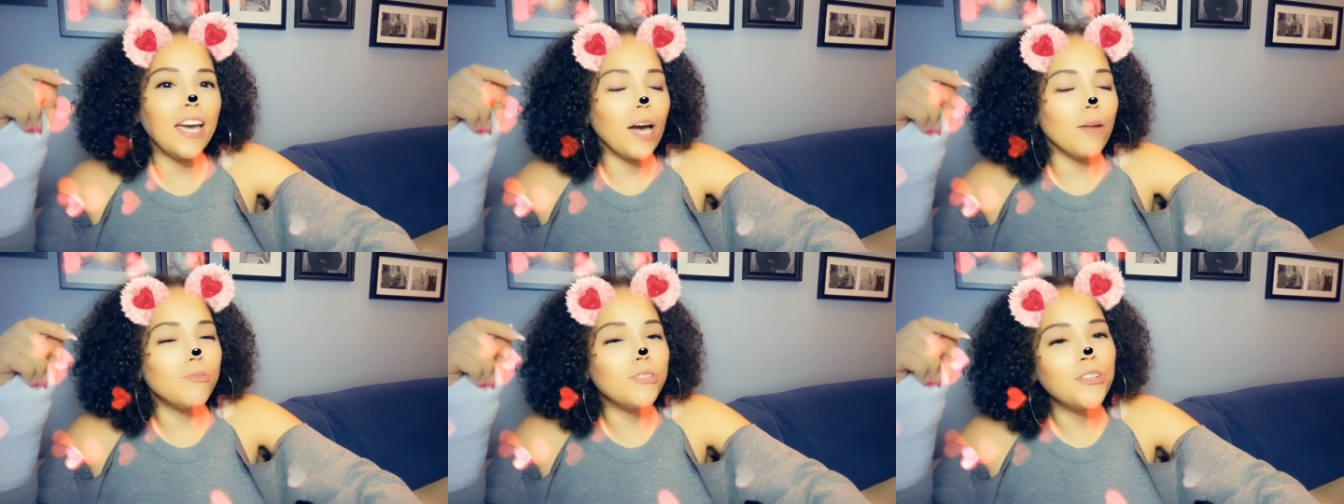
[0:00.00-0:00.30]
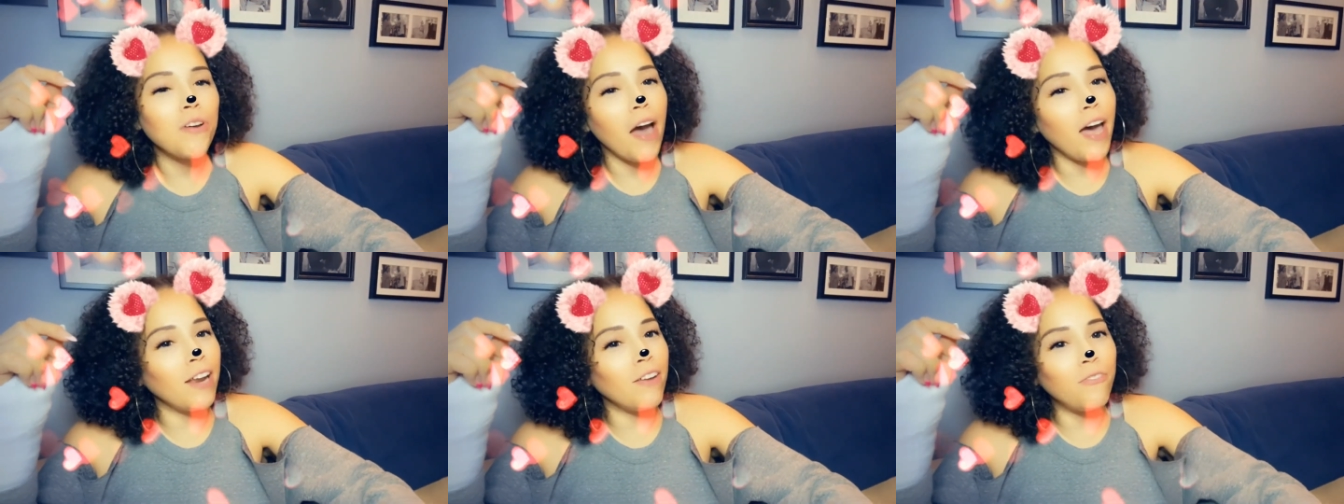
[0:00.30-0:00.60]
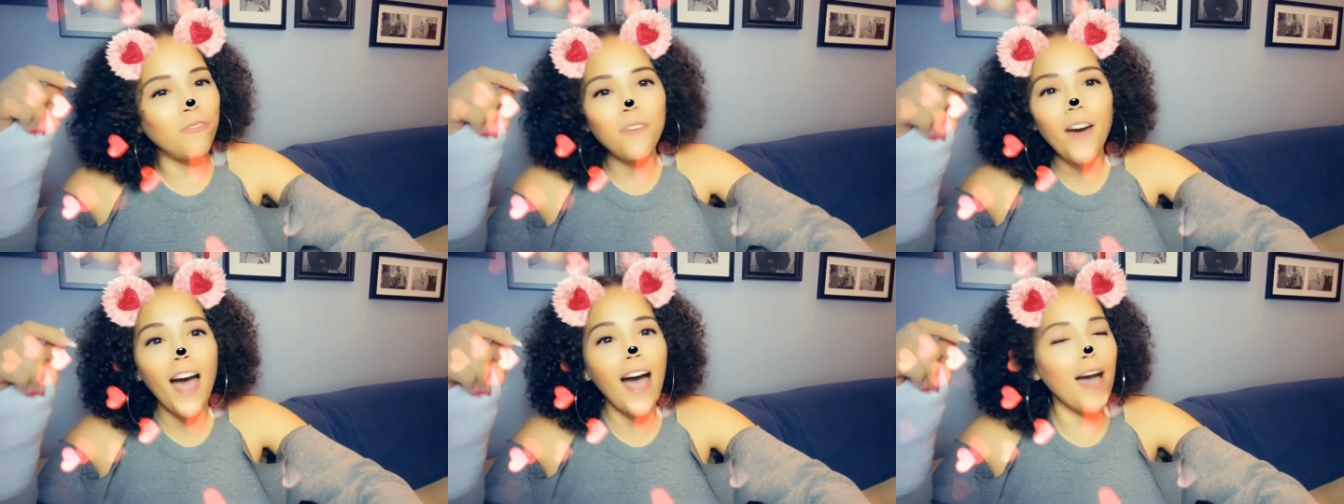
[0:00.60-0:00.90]
I'm trying to
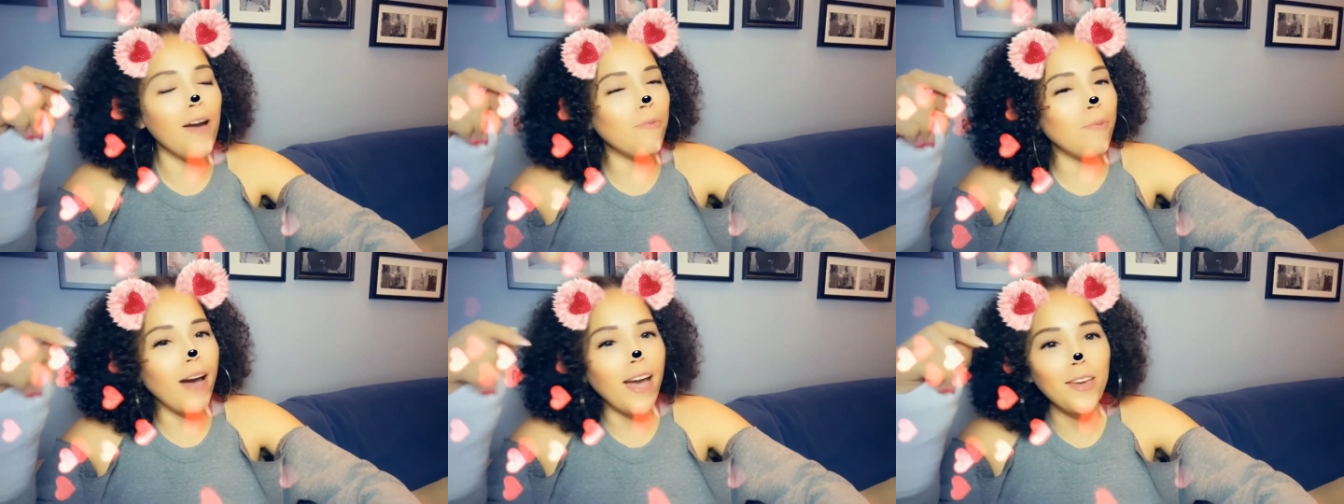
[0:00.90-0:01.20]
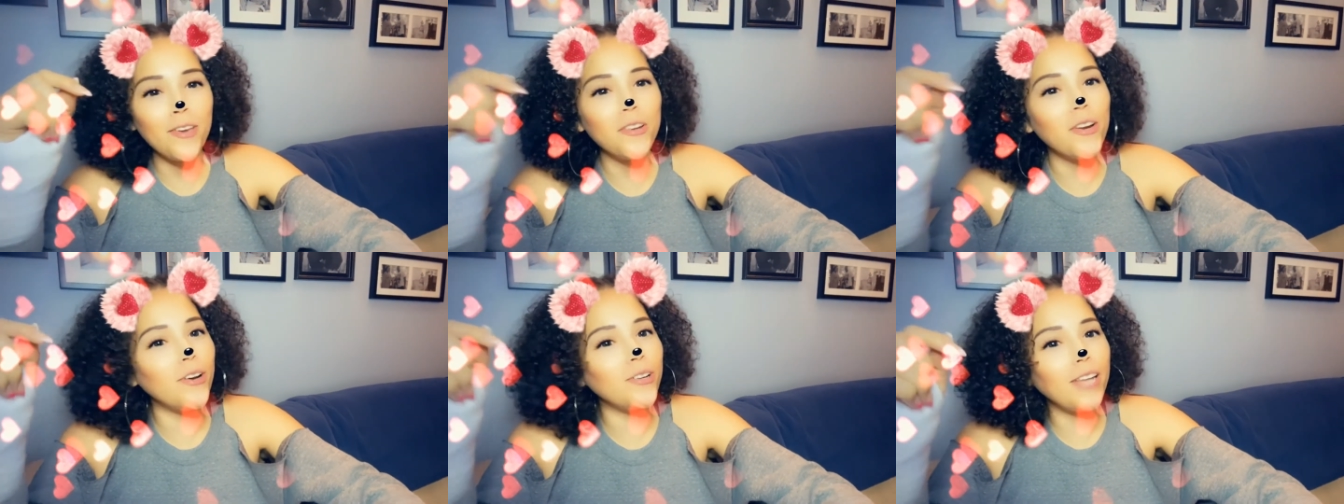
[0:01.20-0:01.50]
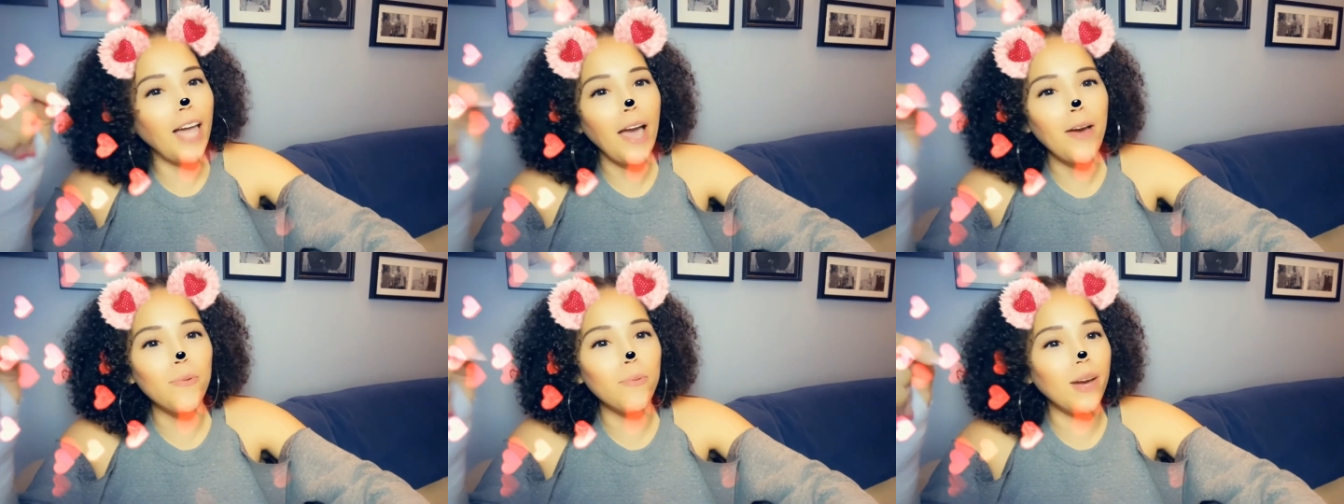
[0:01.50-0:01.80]
find why you don't
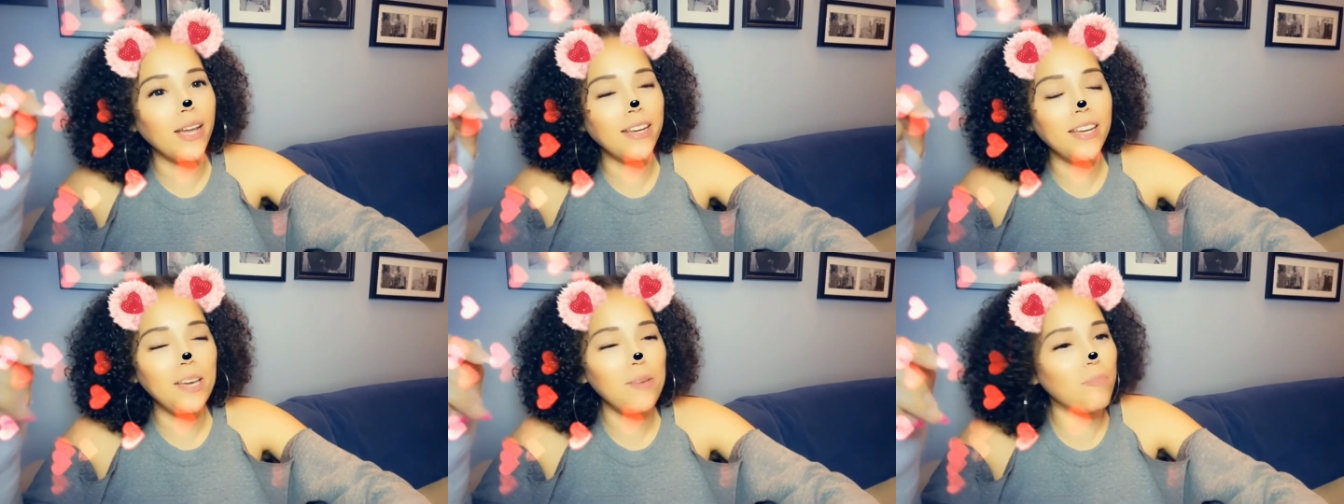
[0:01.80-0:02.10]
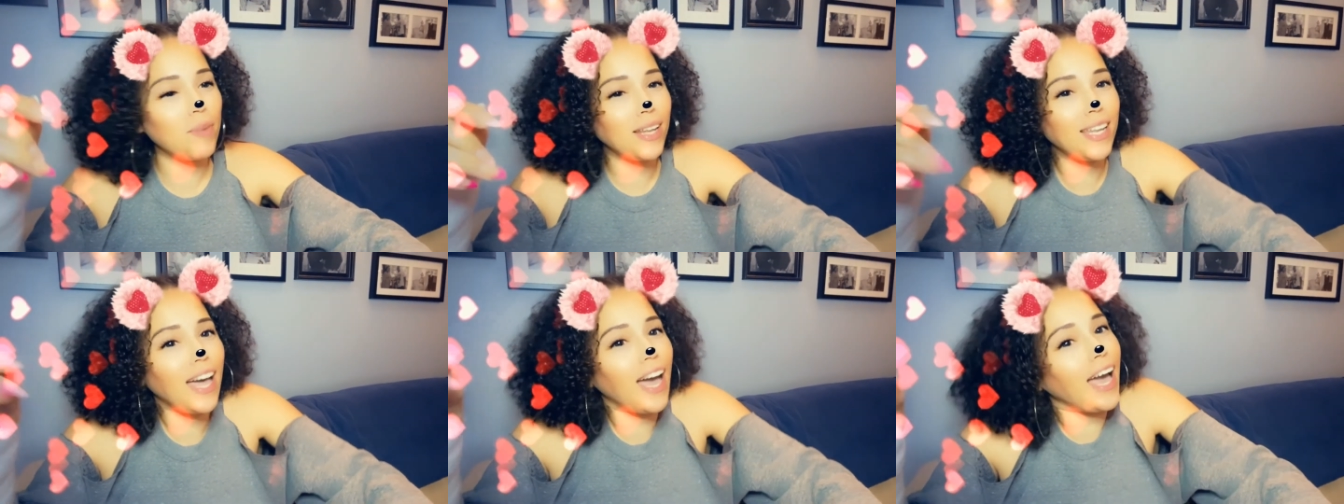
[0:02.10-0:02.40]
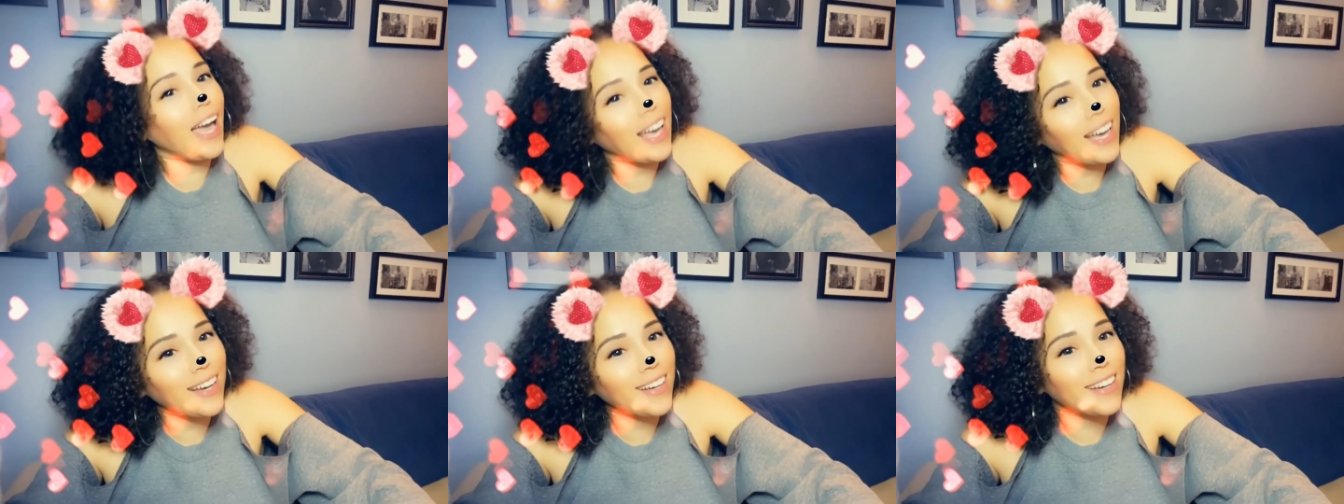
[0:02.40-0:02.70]
like Wendy, but
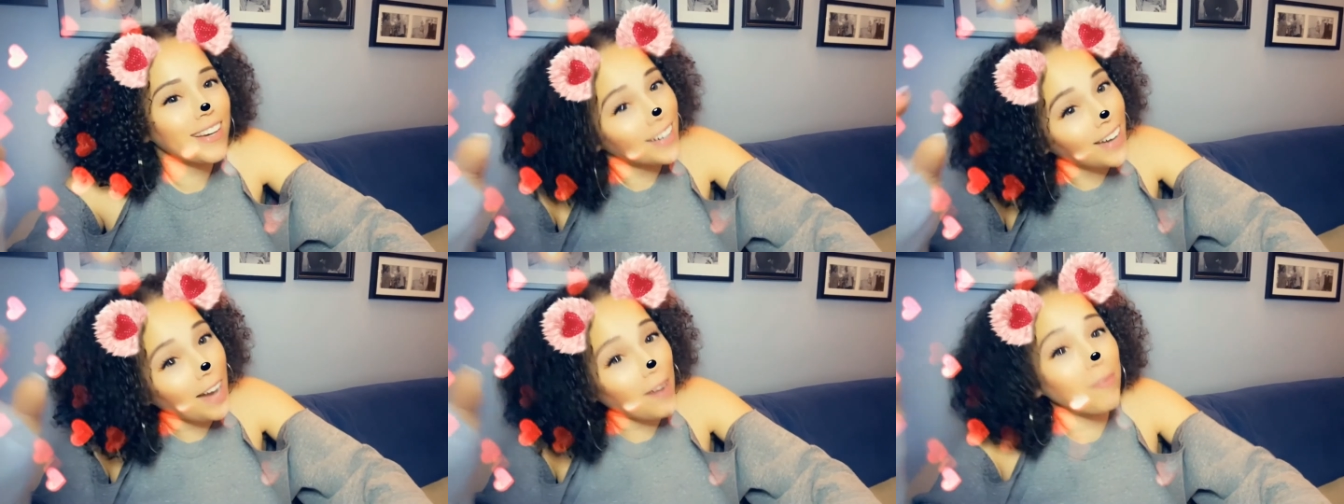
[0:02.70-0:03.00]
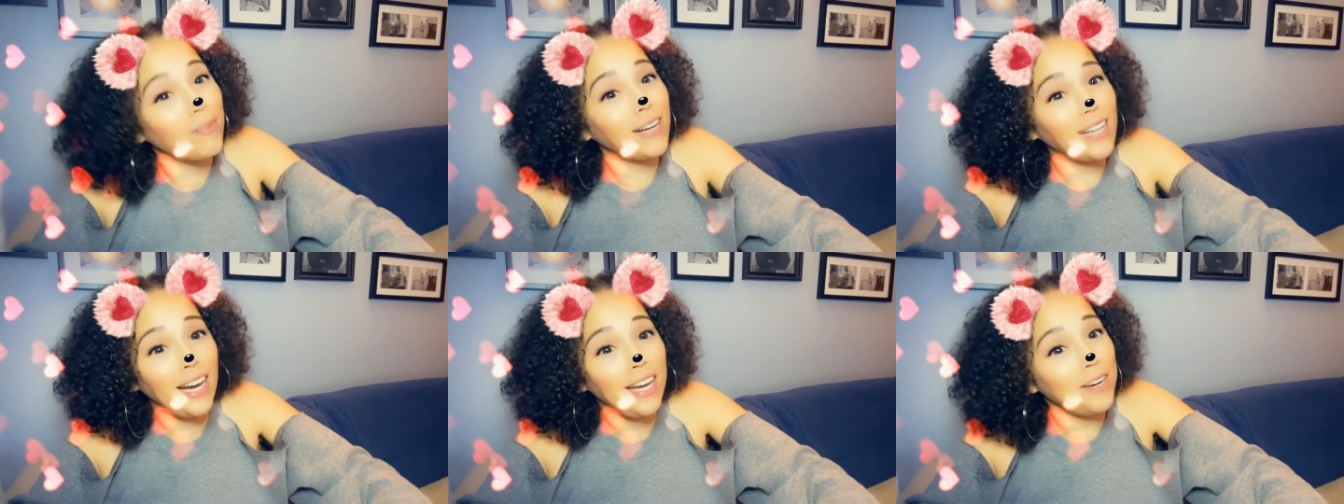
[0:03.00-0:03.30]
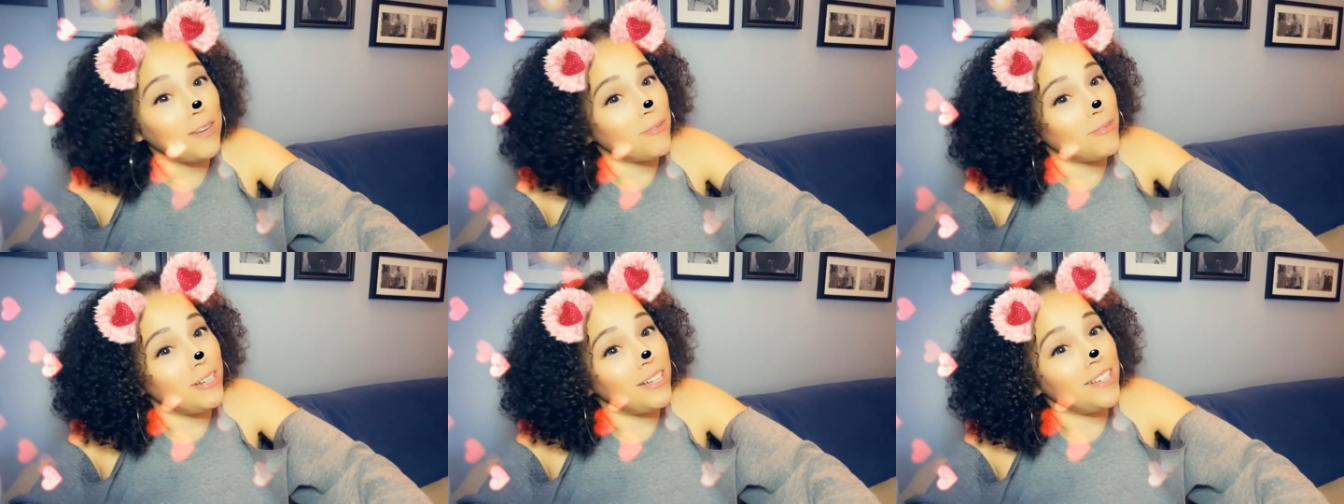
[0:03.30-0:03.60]
like, I'm kind
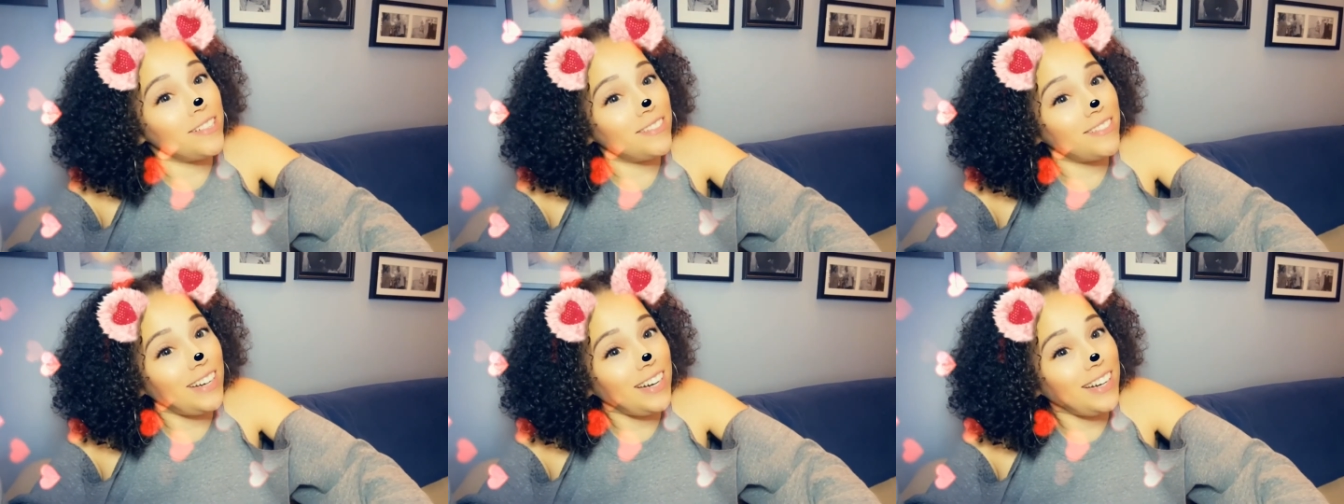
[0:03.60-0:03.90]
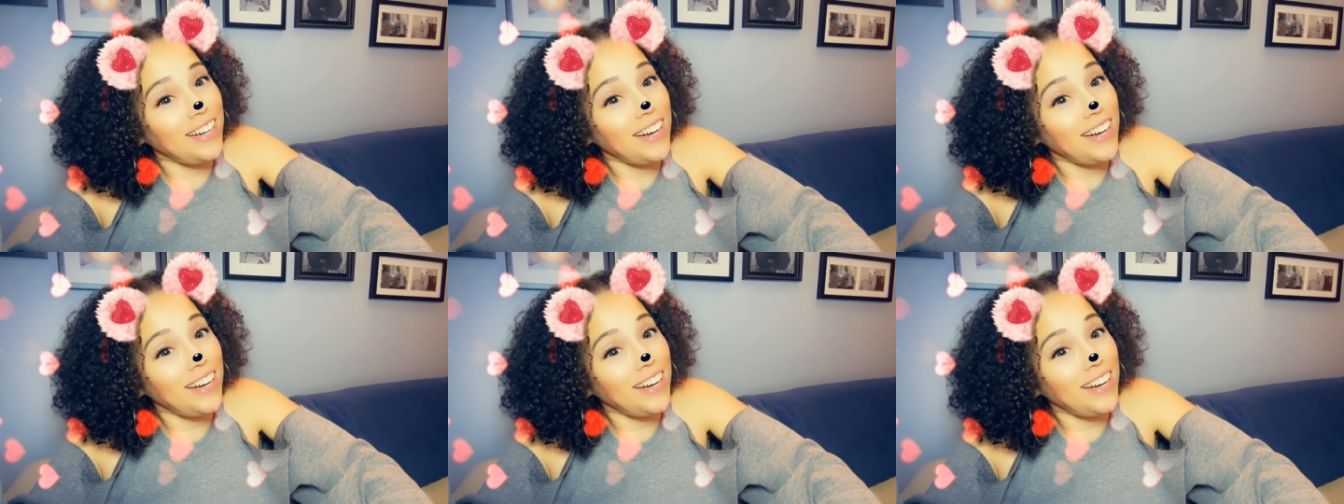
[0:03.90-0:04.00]
of with her right